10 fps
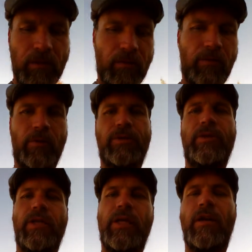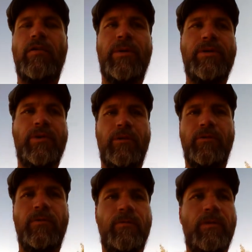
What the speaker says: forced to take care of myself